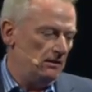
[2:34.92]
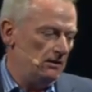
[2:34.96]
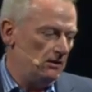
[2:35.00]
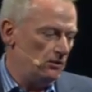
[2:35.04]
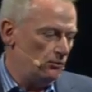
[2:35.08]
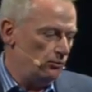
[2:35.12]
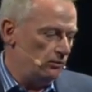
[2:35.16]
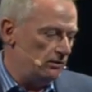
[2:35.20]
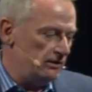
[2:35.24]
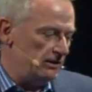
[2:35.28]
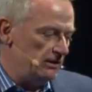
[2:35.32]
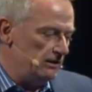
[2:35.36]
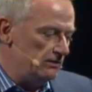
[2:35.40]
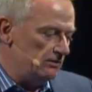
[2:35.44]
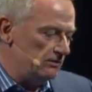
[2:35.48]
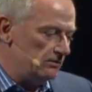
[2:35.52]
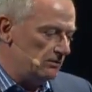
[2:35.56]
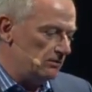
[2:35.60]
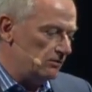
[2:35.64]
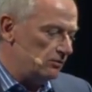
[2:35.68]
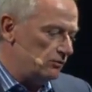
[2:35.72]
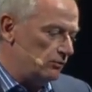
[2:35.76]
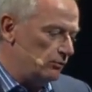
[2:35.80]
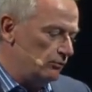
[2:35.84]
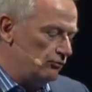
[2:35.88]
Equally,
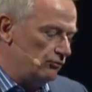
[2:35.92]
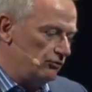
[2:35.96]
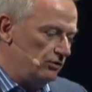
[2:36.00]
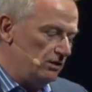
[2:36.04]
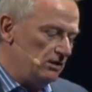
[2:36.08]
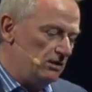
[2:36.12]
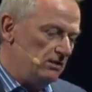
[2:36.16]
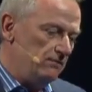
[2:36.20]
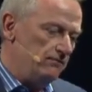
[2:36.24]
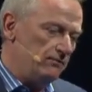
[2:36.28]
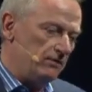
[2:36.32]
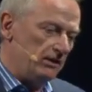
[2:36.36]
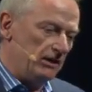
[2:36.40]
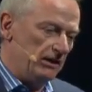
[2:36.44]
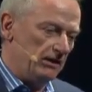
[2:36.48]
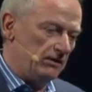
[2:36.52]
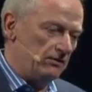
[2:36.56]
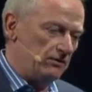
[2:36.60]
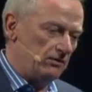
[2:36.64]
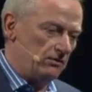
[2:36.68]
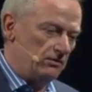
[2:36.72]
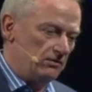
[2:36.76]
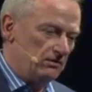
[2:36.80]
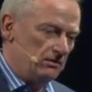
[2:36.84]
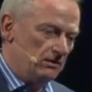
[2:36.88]
to achieve
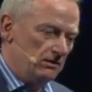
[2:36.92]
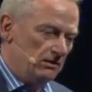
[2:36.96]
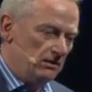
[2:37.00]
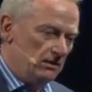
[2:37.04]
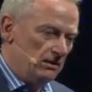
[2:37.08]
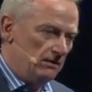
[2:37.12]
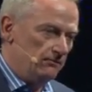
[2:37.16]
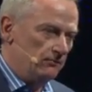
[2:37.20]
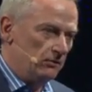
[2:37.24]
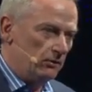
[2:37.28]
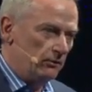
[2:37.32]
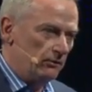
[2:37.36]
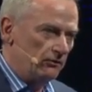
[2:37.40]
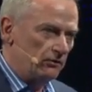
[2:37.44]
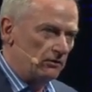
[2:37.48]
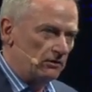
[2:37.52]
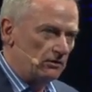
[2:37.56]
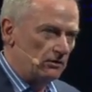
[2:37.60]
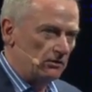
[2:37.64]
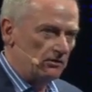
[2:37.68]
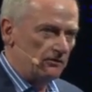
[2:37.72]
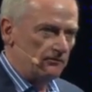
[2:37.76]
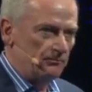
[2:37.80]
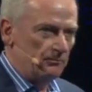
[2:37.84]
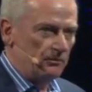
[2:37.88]
that involves a
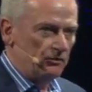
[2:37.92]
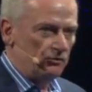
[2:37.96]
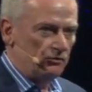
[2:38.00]
lot of